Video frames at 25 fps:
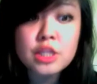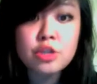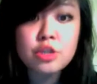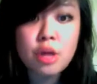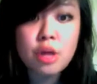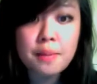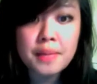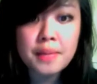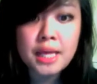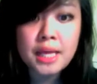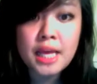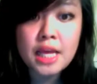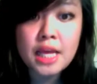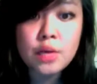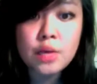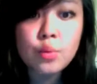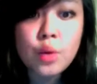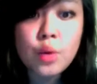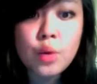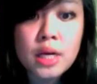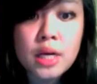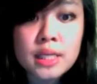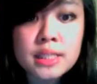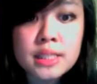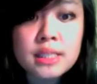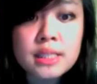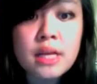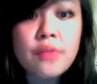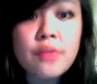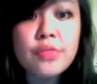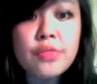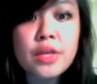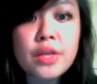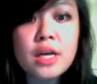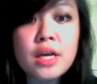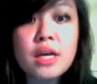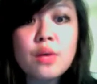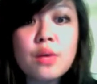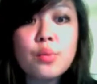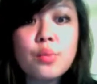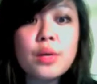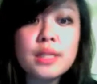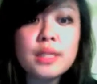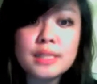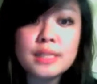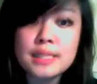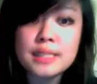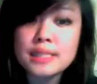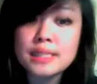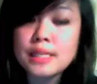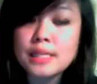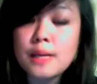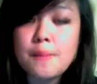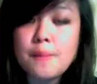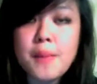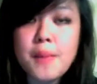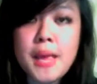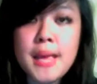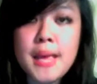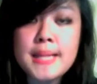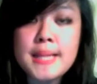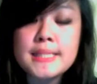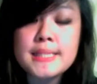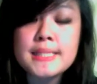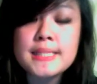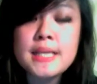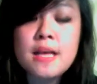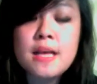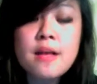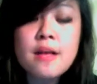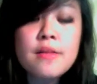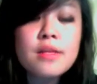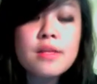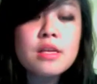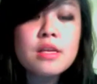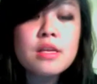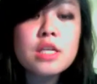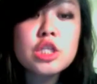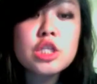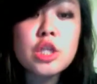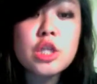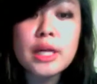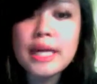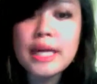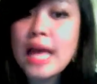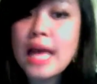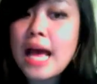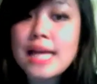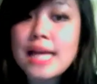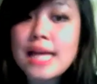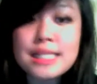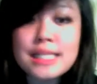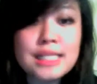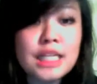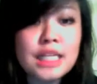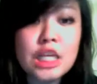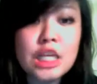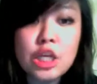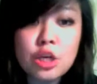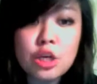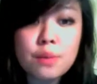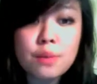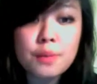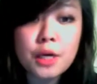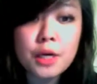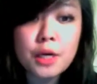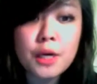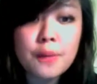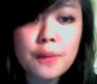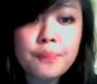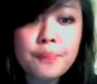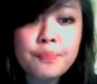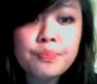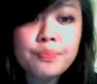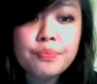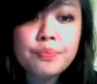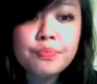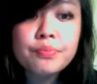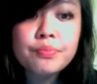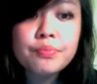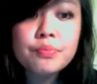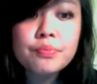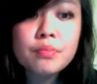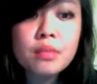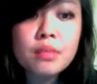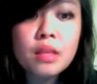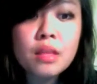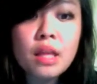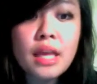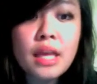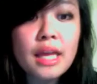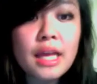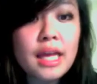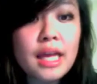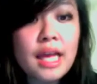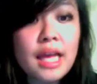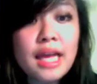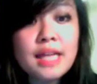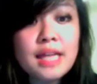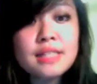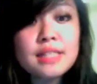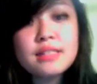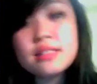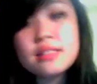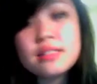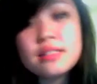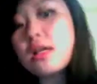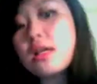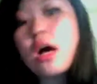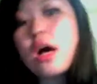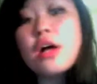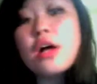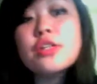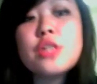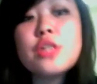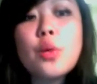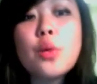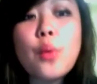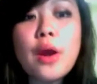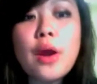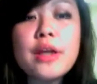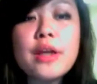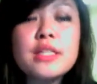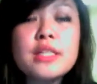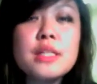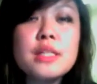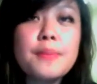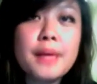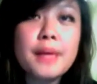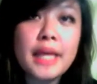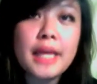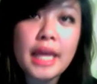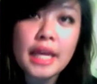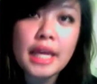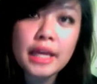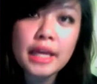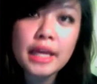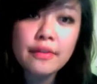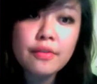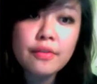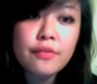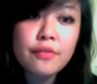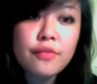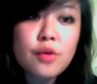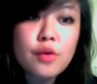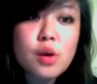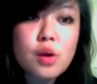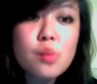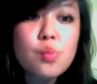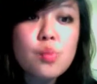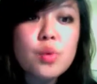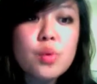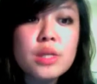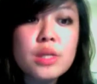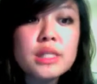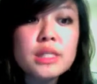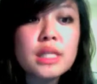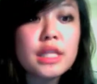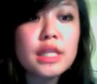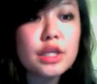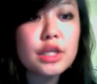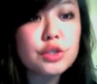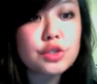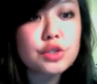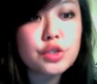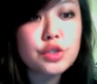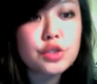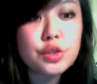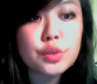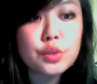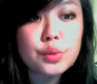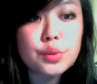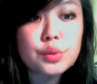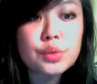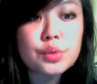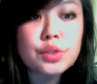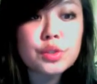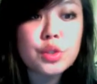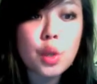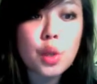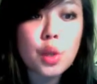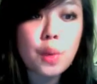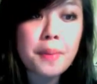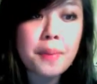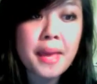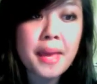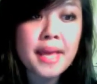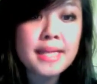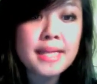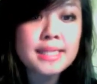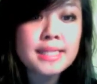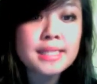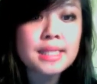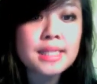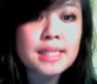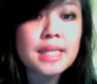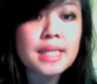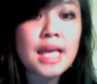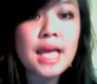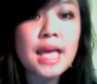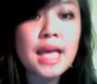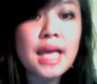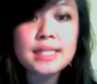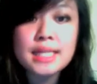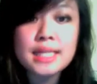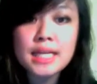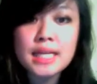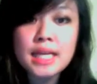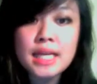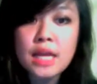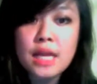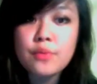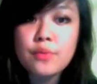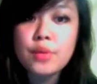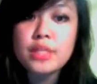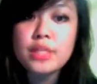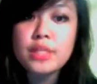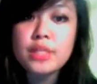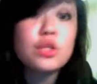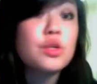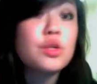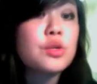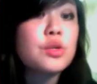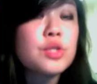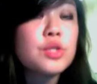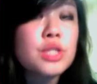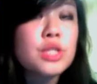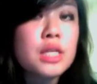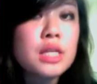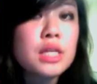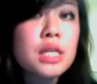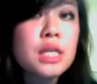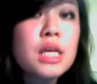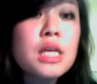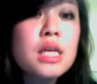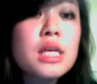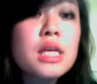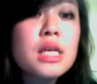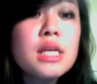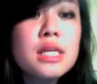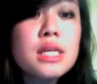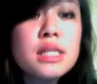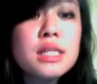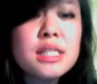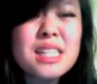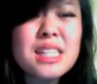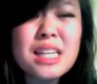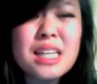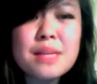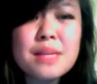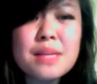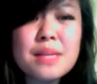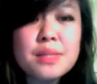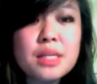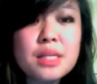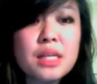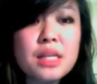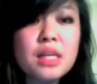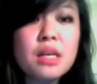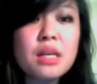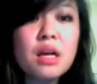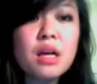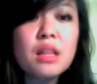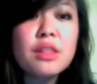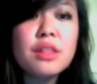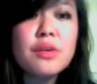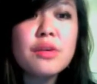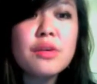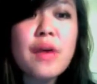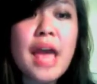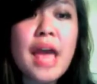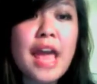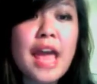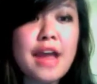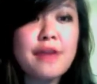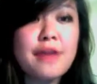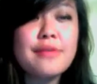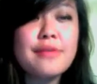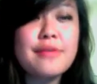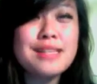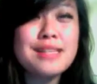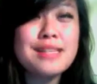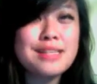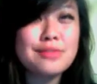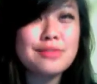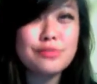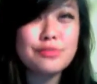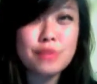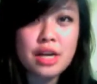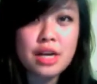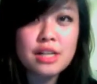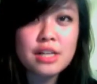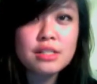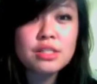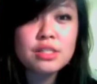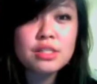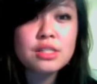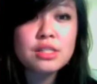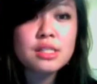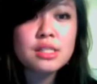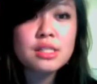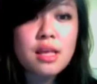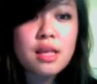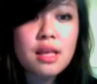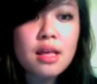draw me in was the witticism and sarcastic humor. And also, whereas the beginning of the film was a little too slow-paced, the ending and resolution seemed a little harried and rushed.